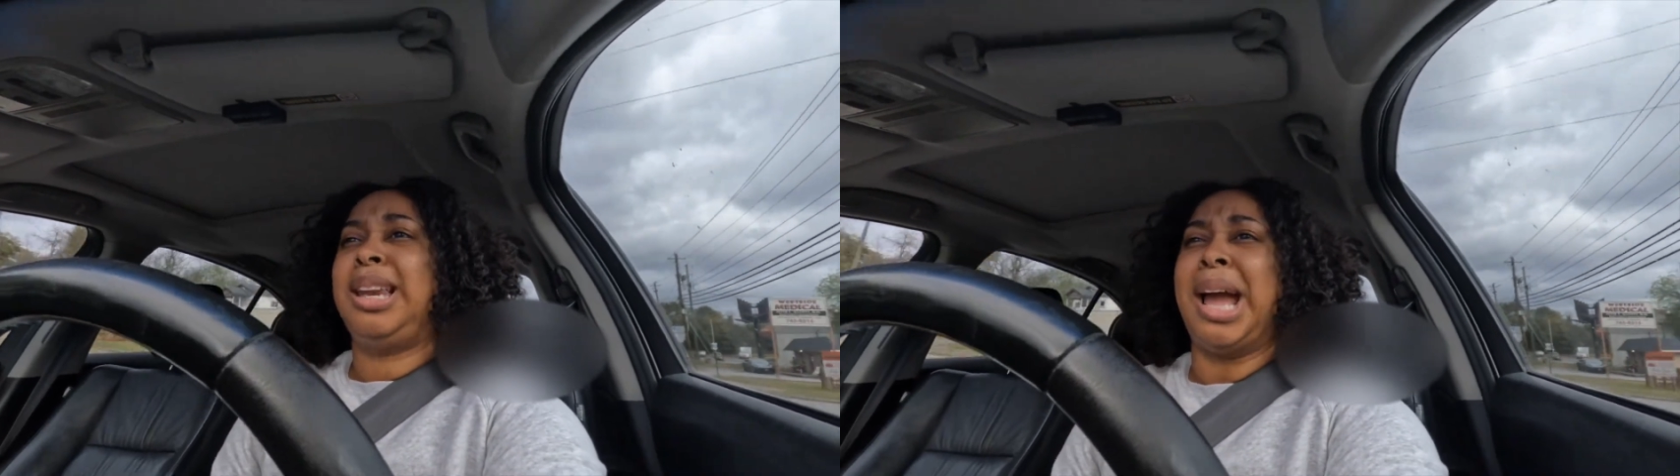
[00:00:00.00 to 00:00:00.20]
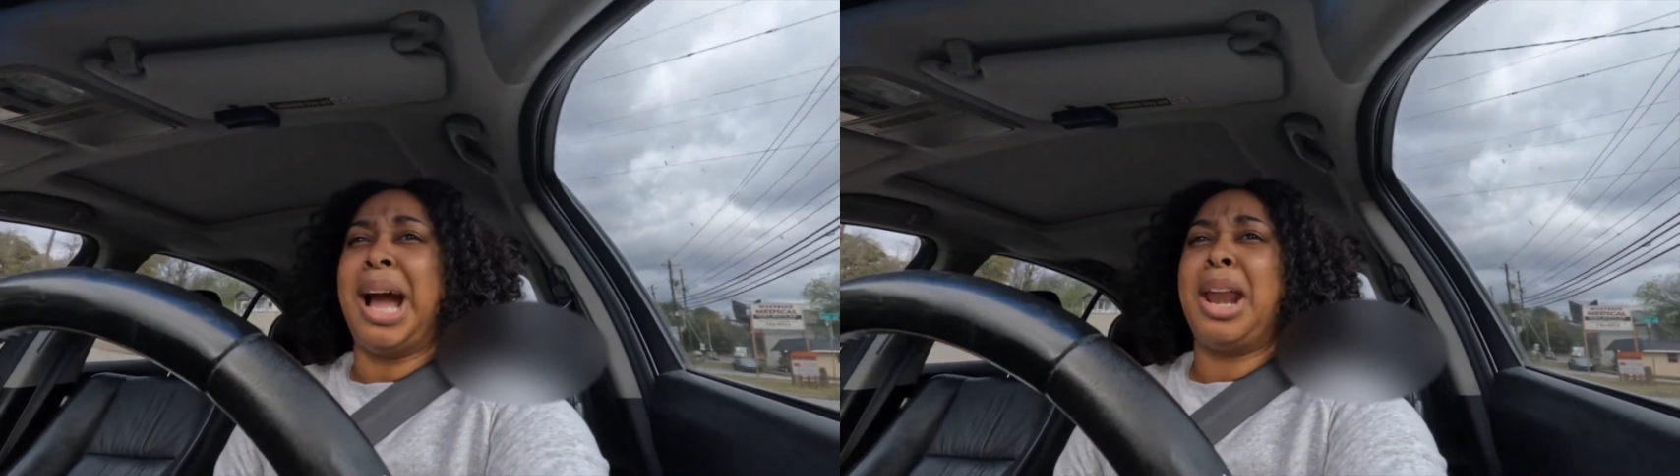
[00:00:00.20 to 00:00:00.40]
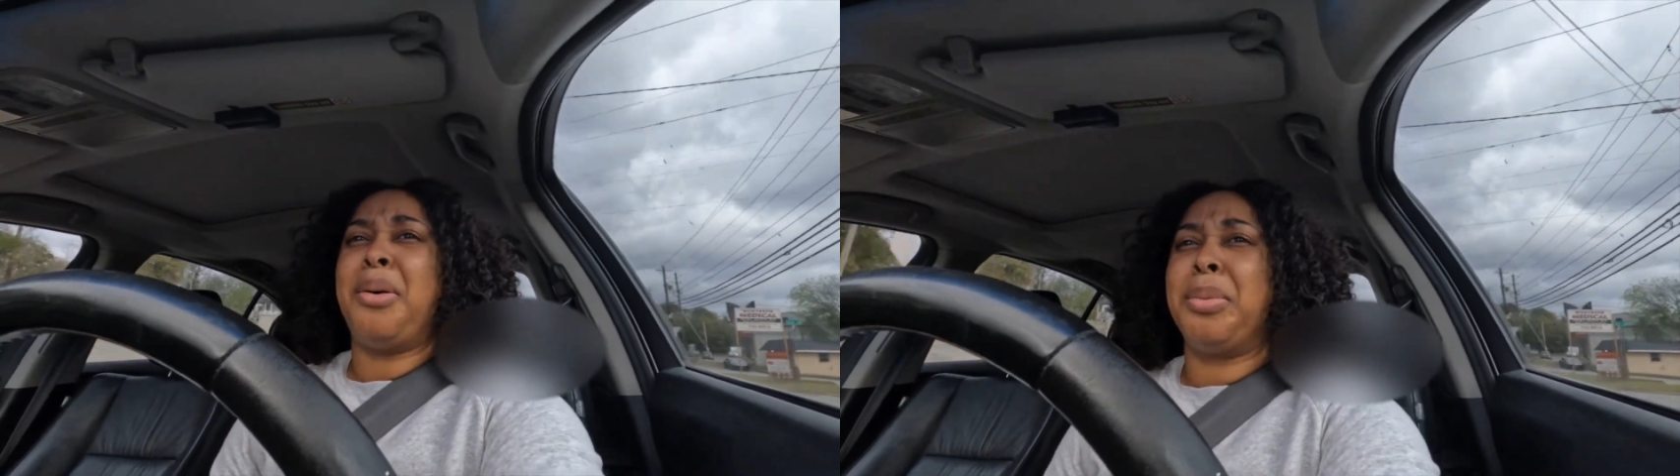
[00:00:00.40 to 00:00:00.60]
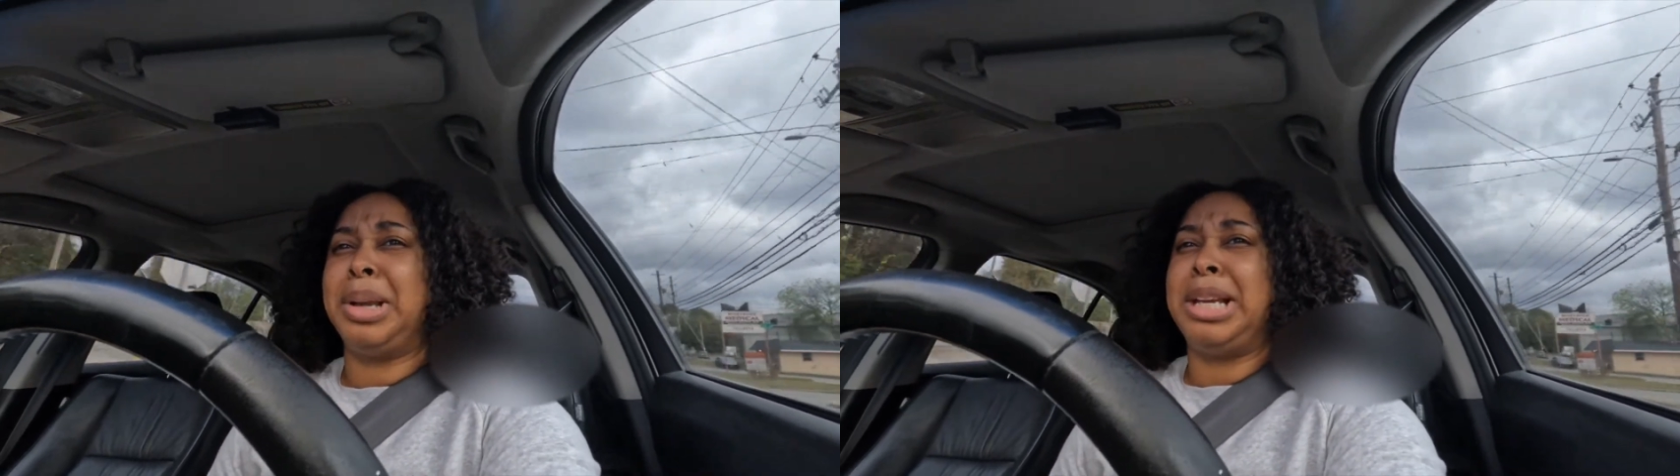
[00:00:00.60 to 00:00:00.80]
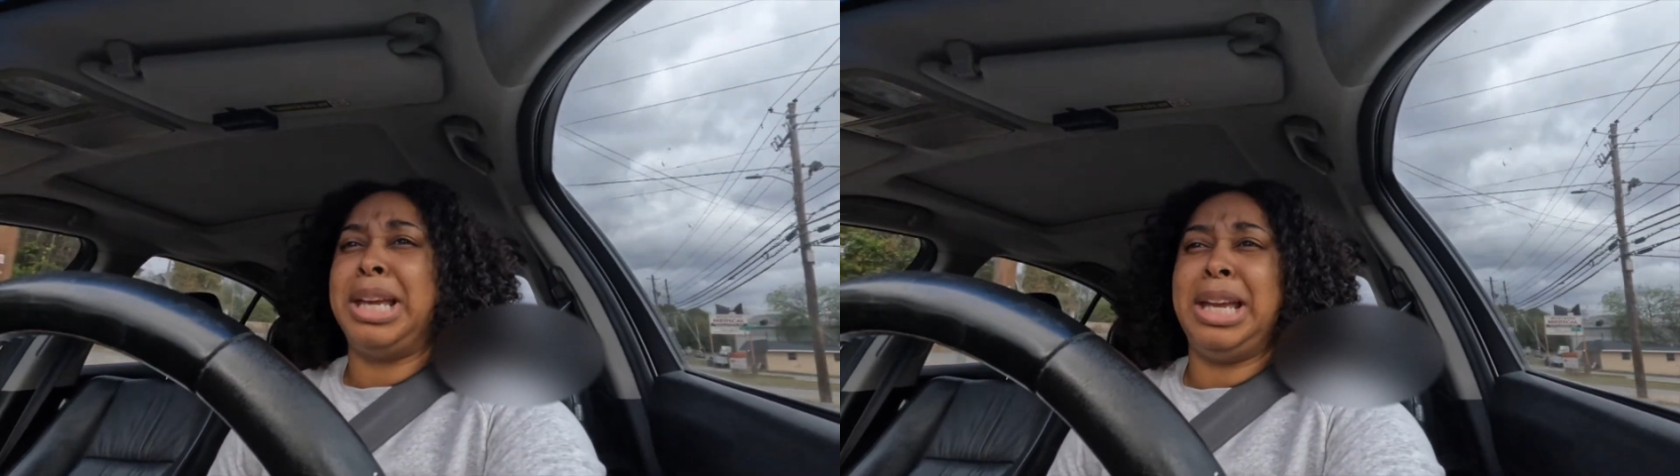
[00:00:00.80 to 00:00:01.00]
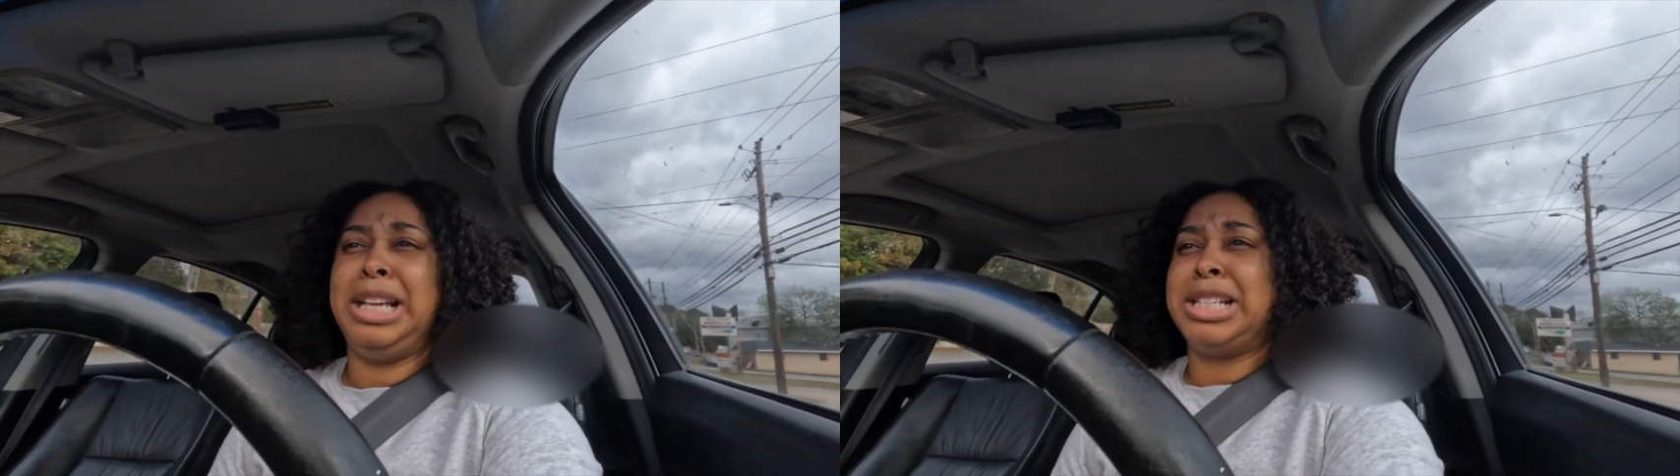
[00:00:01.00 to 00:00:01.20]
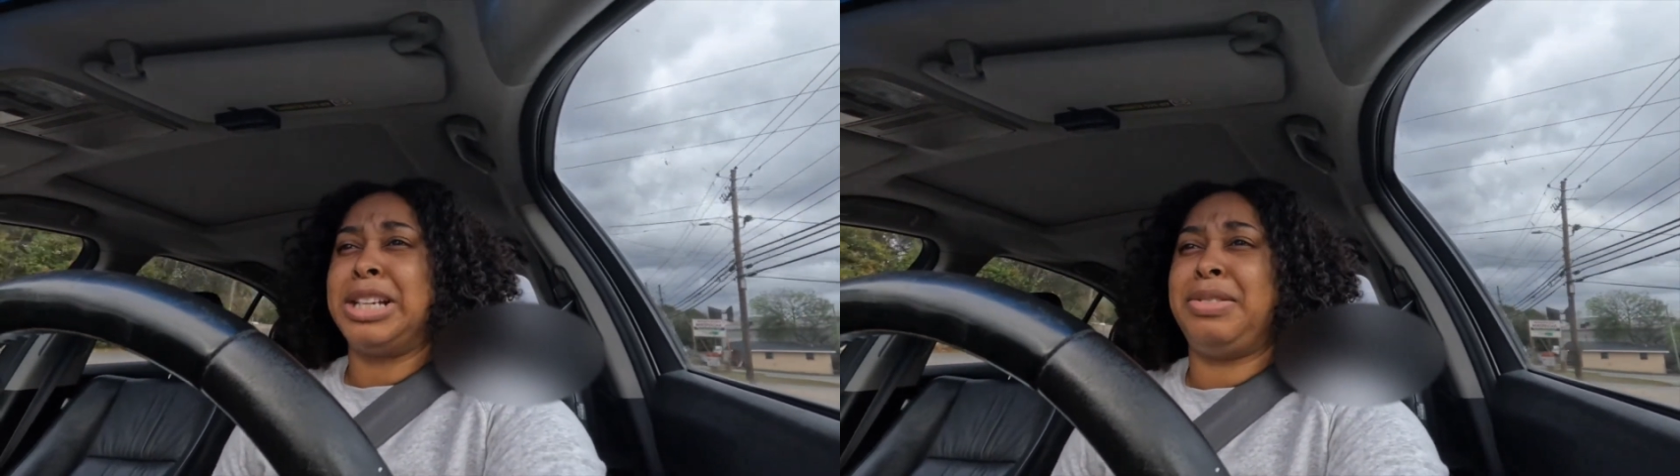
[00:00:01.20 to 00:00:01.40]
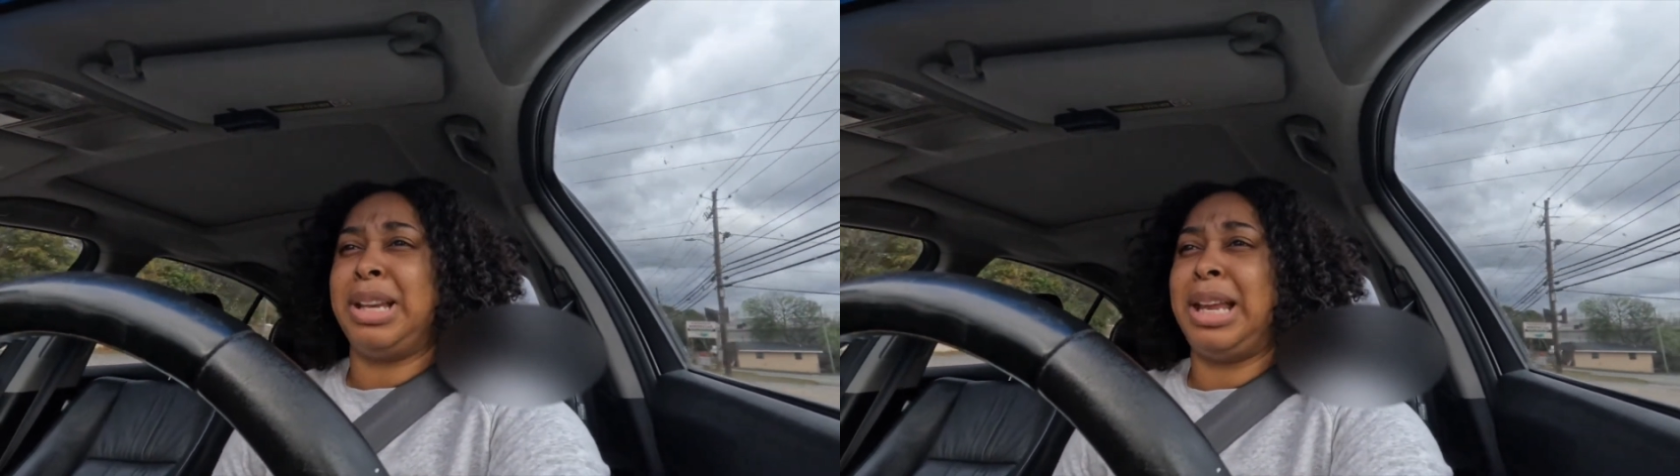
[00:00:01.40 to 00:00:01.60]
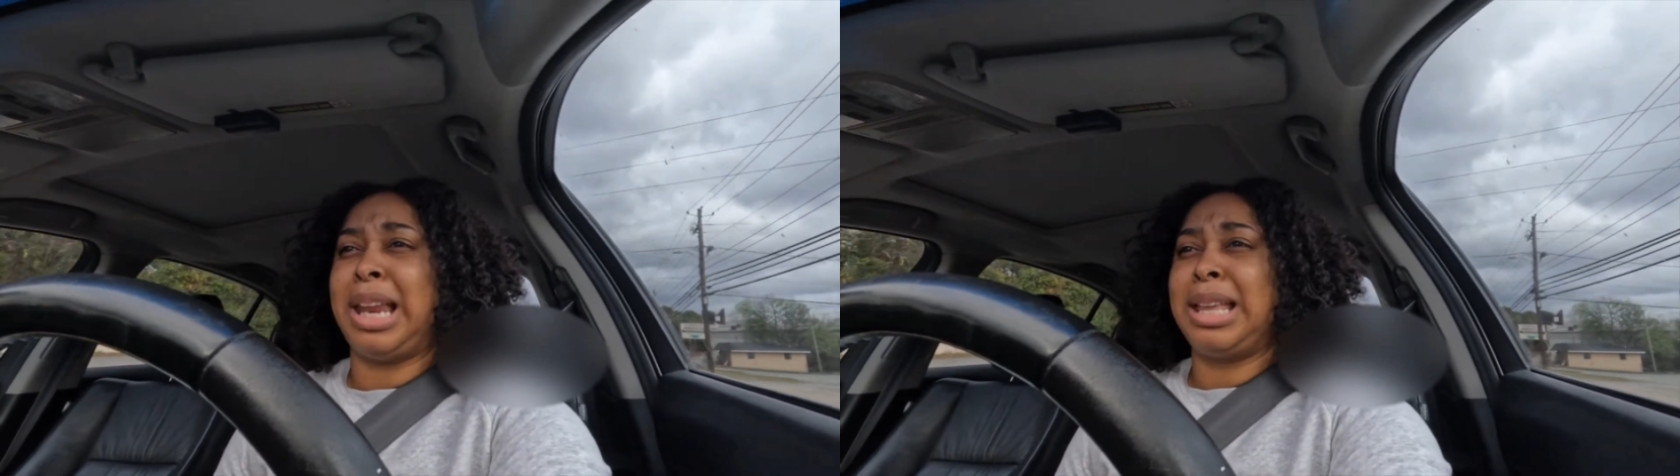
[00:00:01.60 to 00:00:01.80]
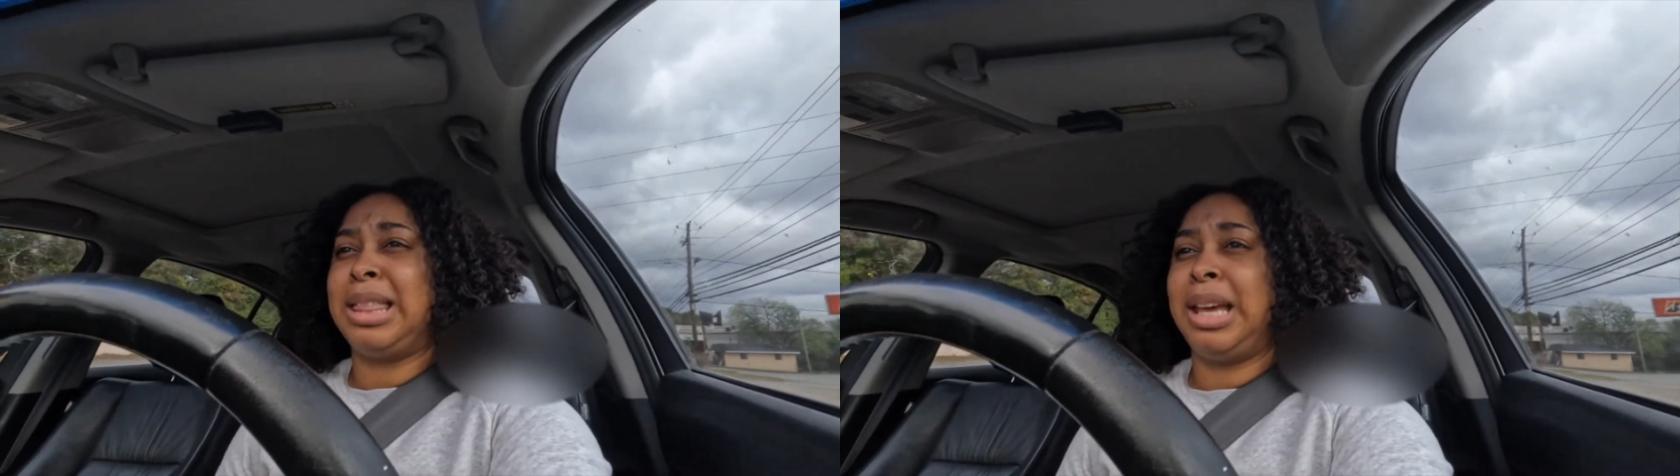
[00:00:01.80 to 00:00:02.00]
Like I don't really eat Chick-fil-A
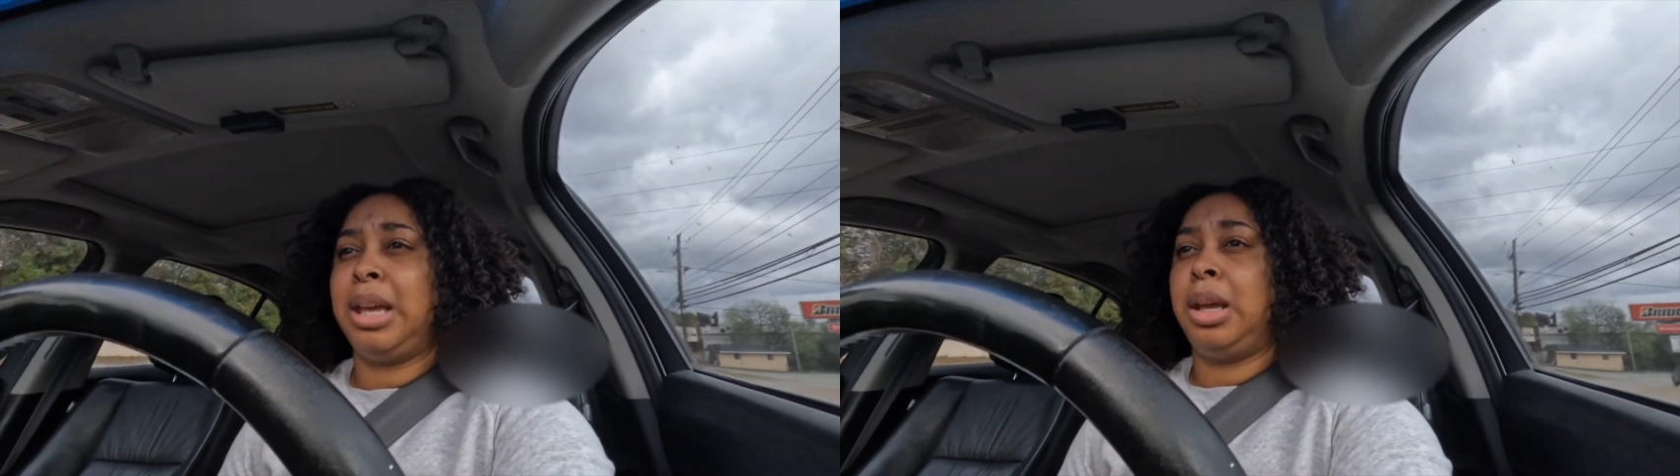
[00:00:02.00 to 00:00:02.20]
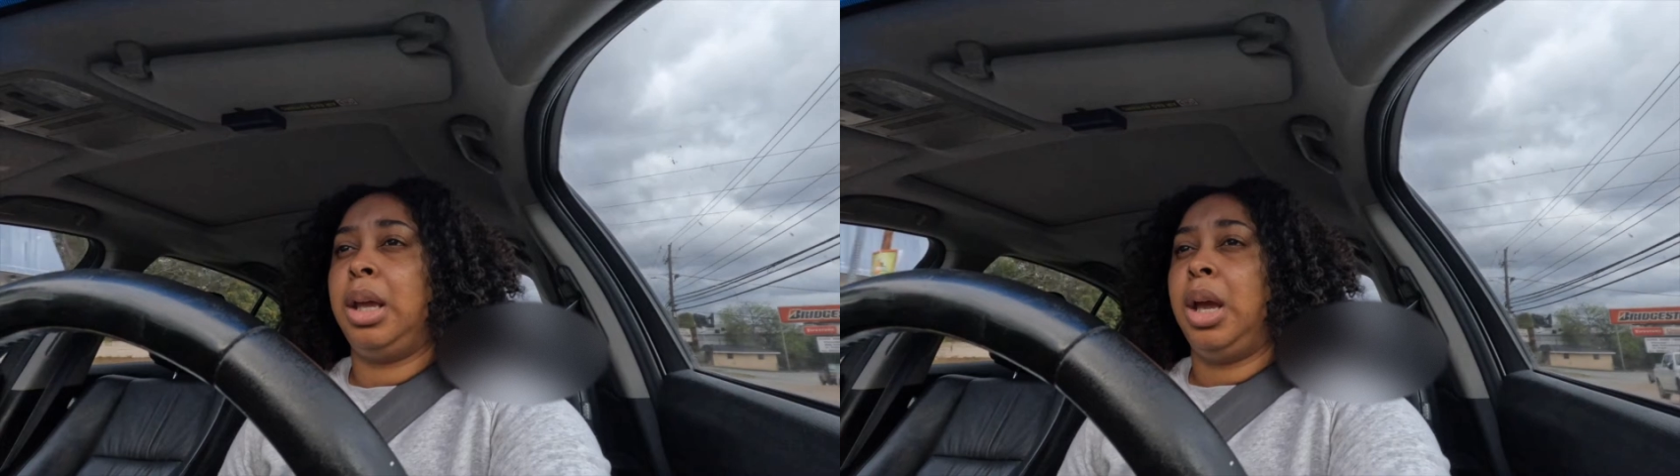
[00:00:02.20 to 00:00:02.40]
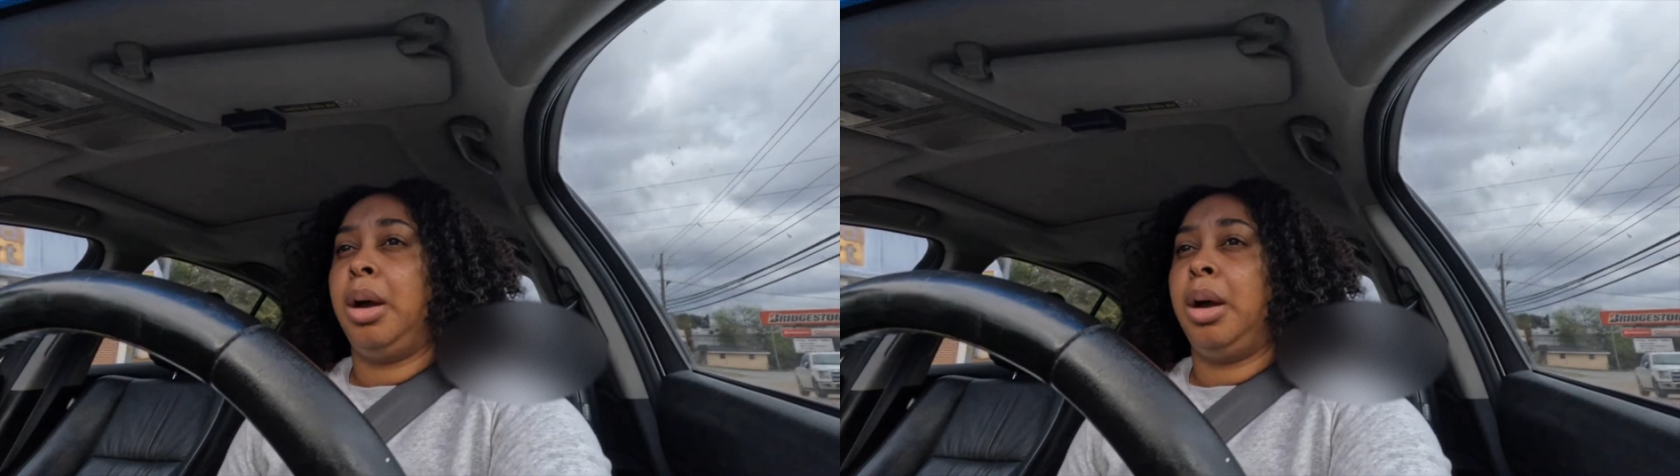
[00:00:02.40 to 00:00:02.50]
like that,